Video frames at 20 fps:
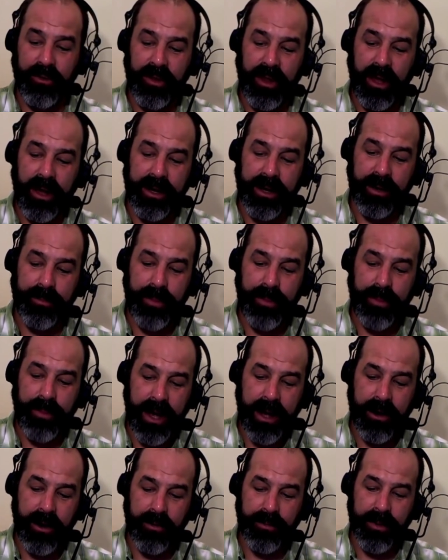clock up
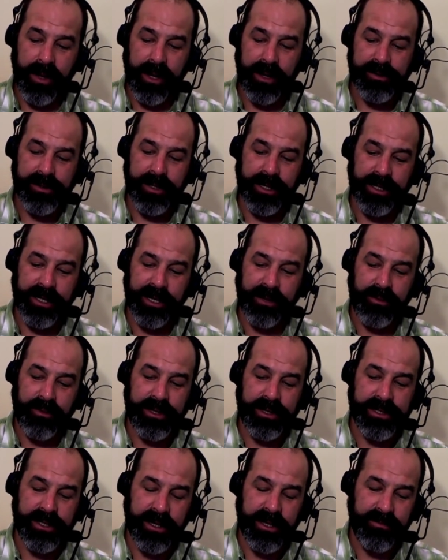higher because you could
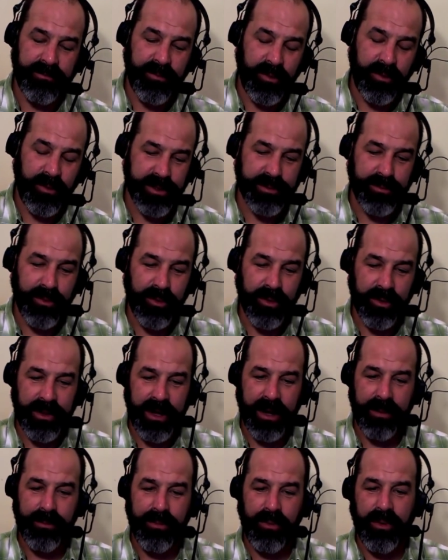increase the voltage more at
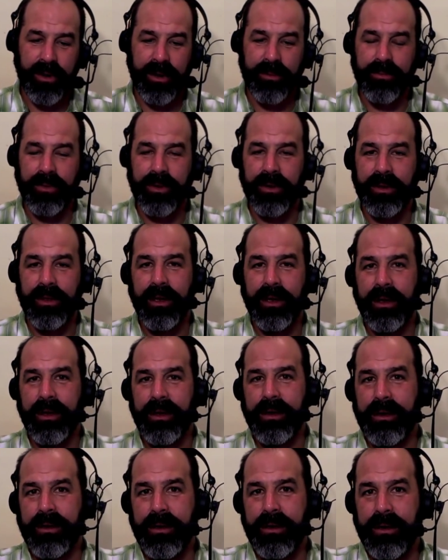that point? But
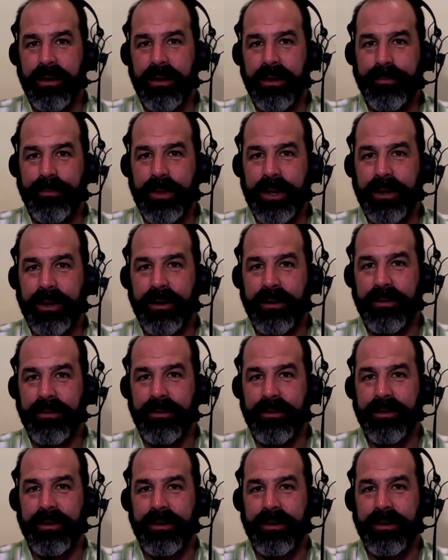yeah. you know,